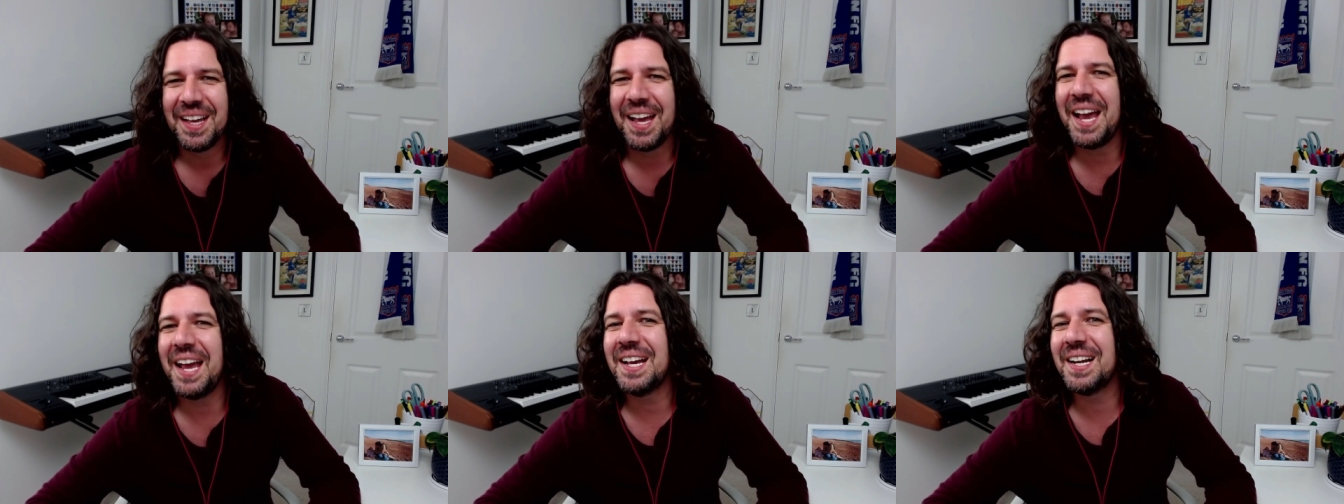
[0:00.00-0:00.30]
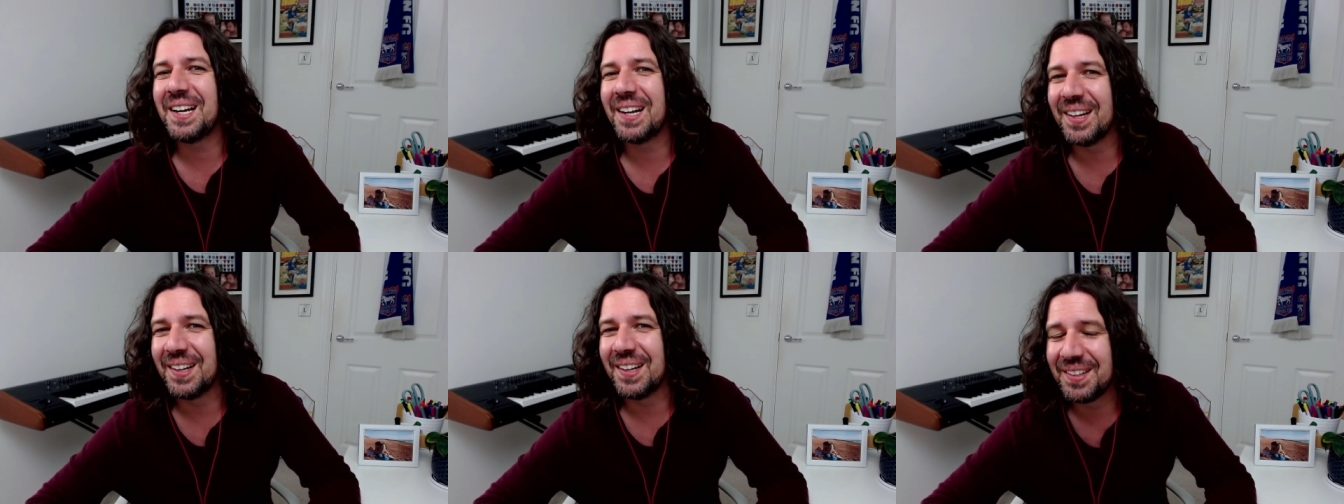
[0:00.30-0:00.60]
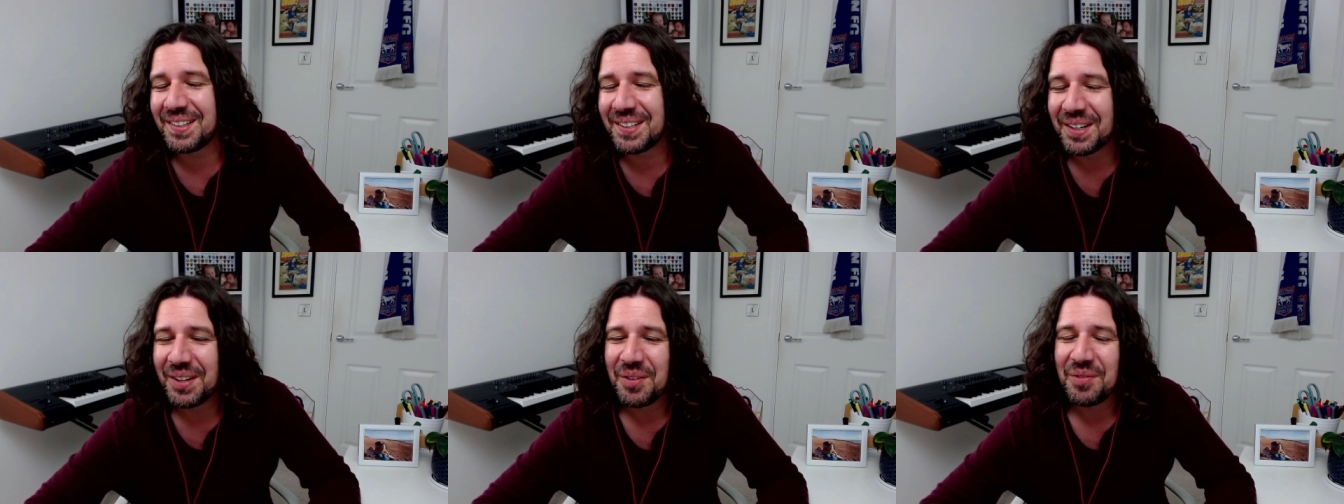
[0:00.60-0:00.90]

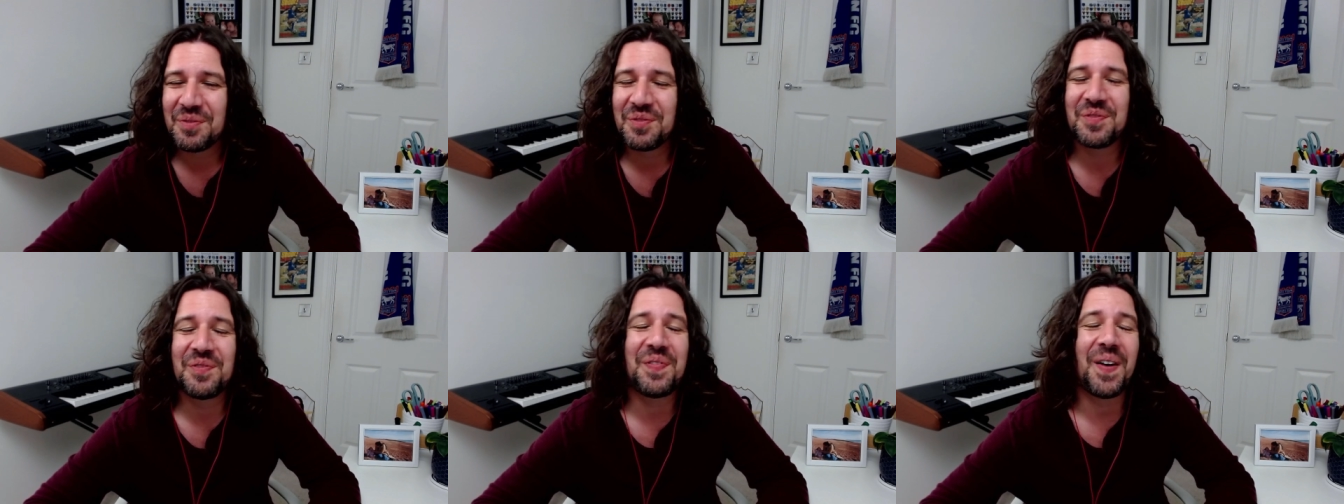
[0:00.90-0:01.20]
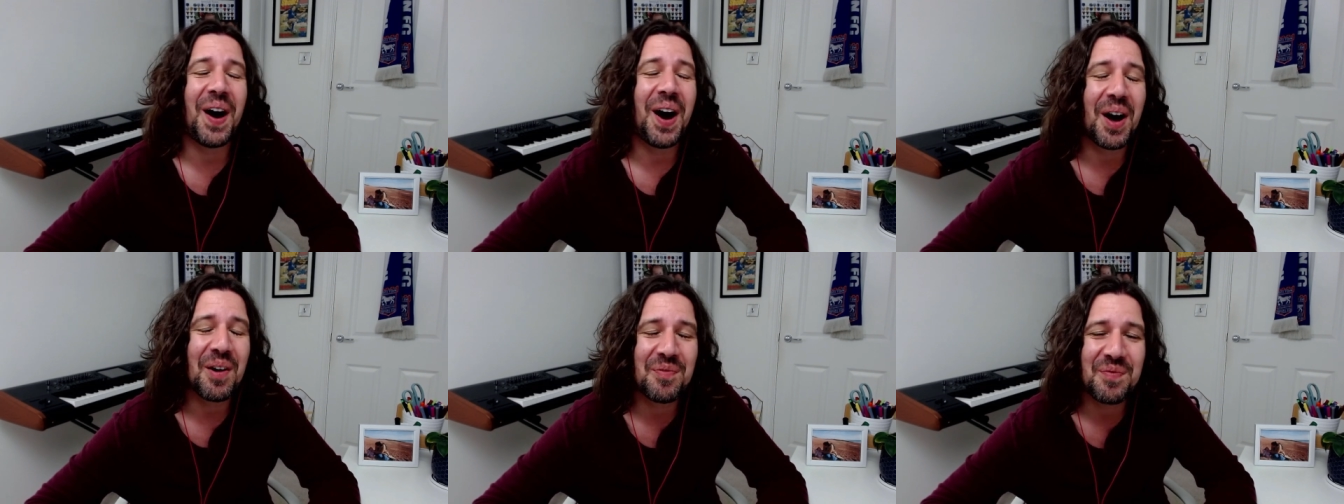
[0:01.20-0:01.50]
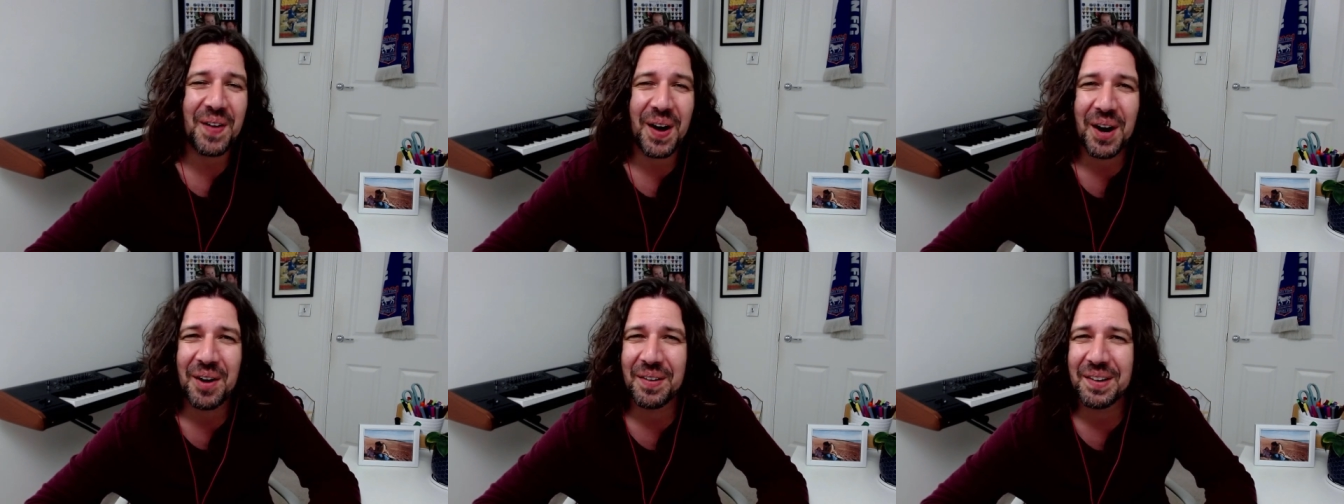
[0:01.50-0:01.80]
England far,
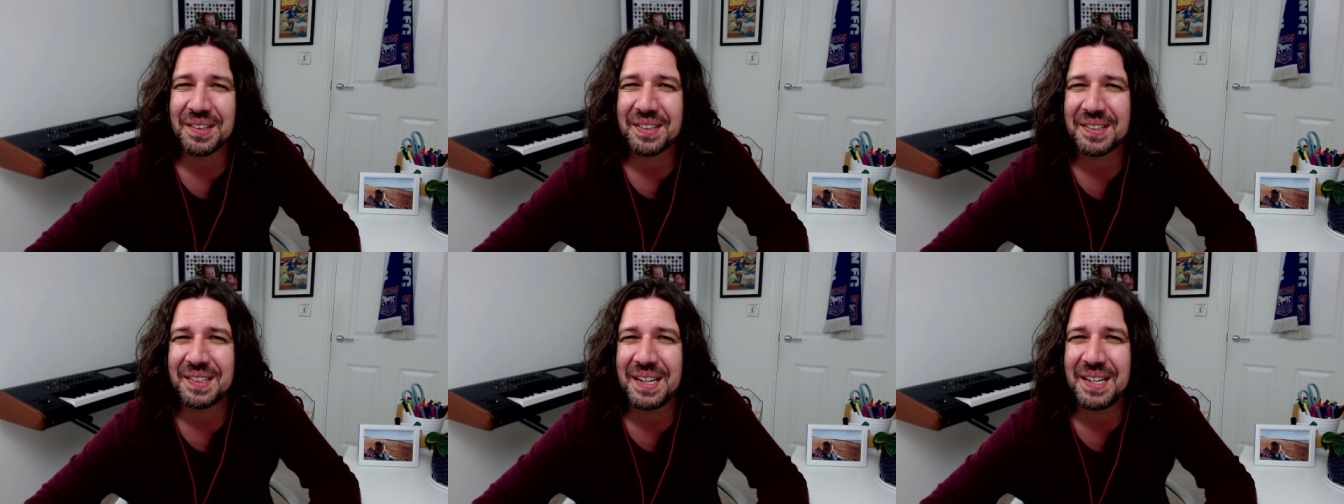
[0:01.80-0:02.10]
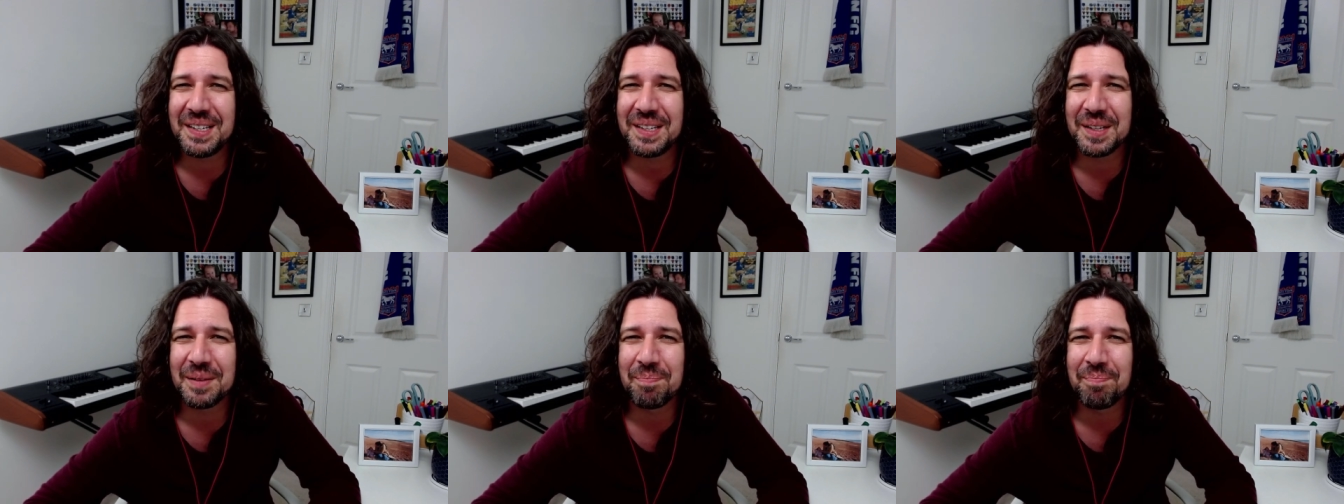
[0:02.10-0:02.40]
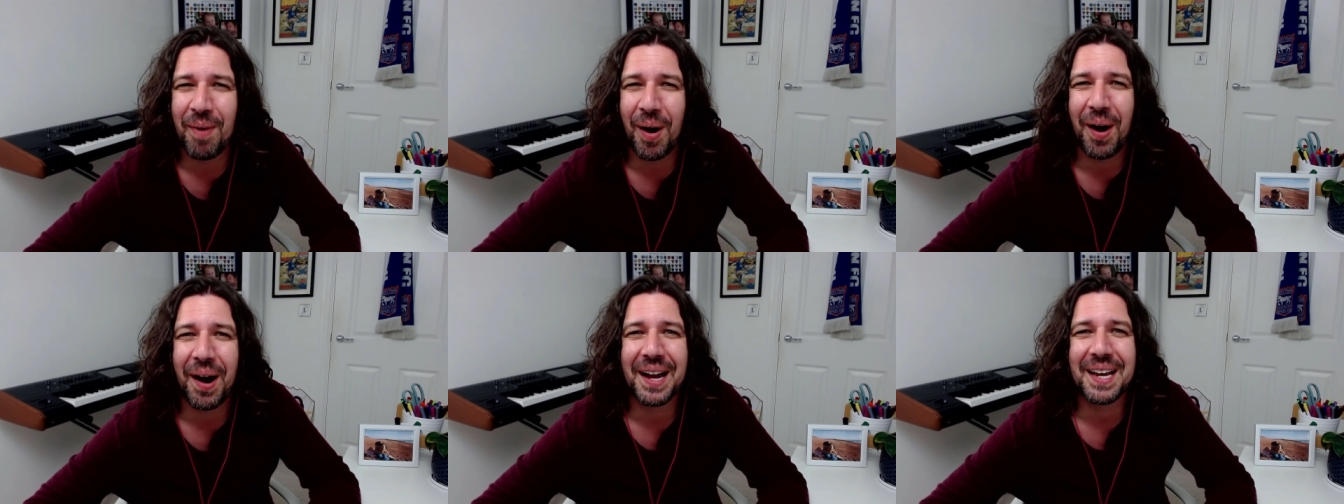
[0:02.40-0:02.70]
far exceeded
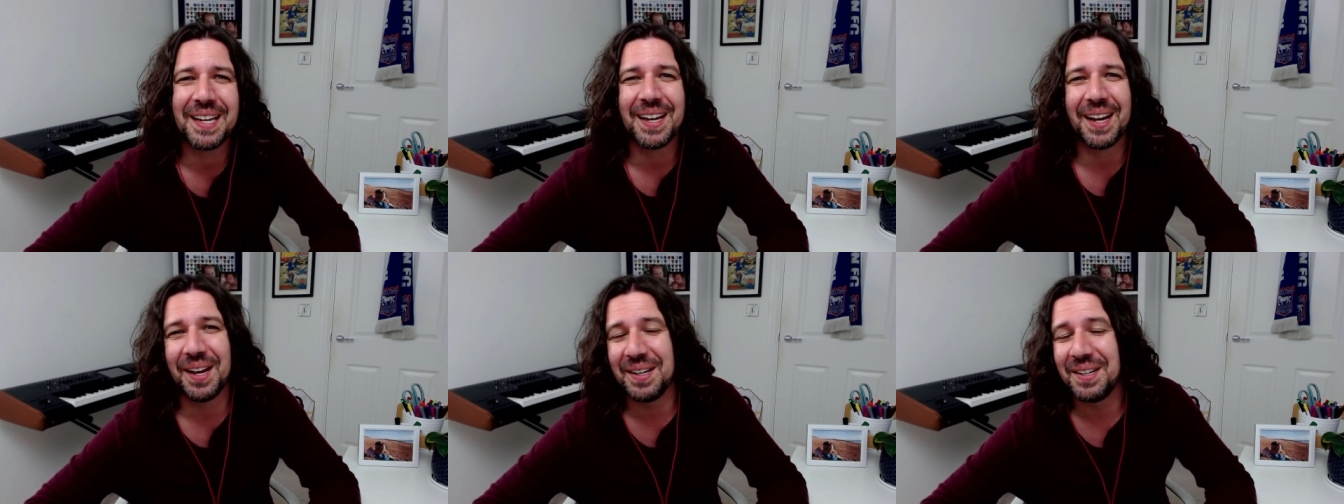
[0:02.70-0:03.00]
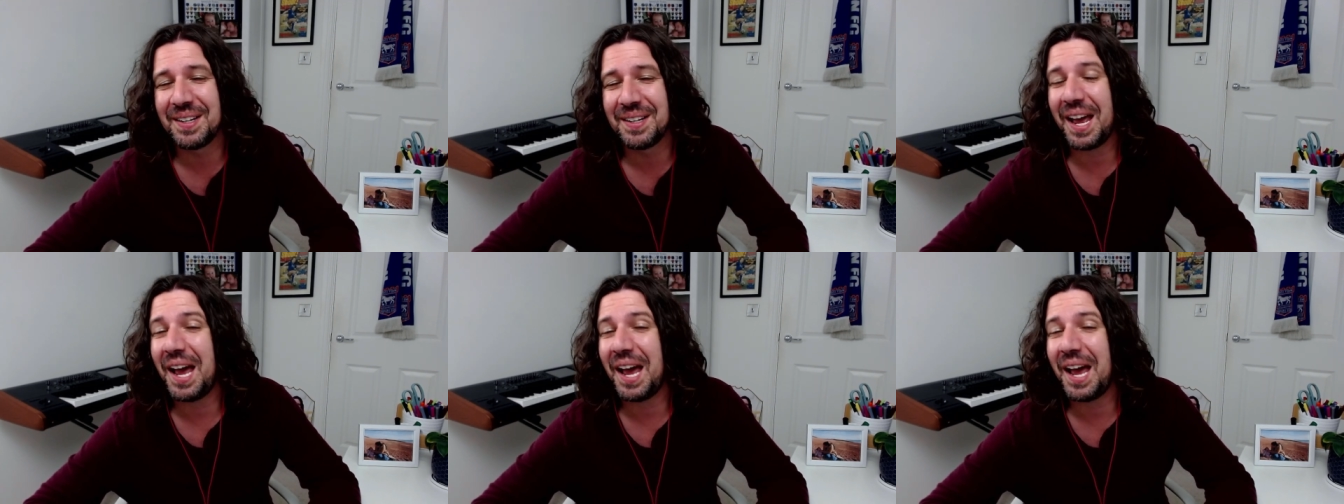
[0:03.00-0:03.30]
my and